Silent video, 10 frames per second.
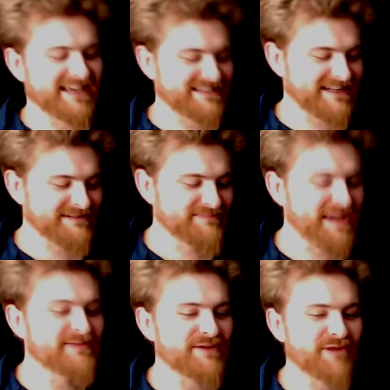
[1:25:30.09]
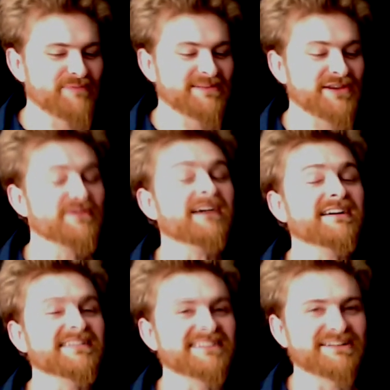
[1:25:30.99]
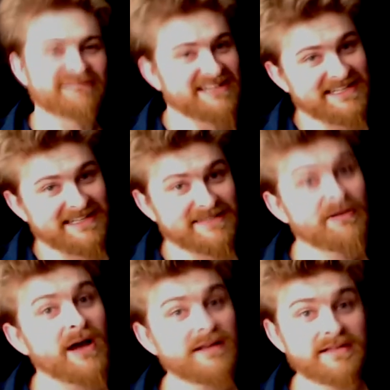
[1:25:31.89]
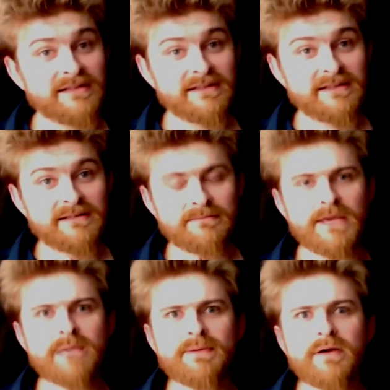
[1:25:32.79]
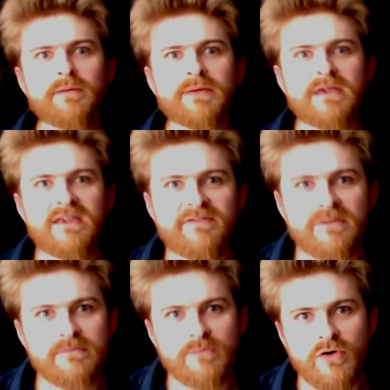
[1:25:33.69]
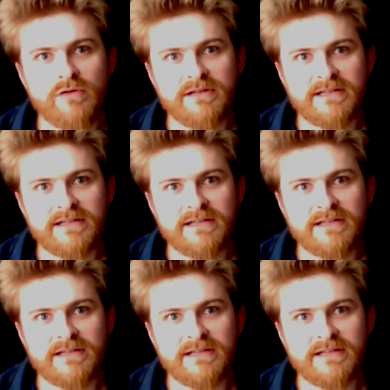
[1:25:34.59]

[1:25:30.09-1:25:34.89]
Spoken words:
Yes, and maybe it won't be so utterly ridiculous, but... maybe it'll be even more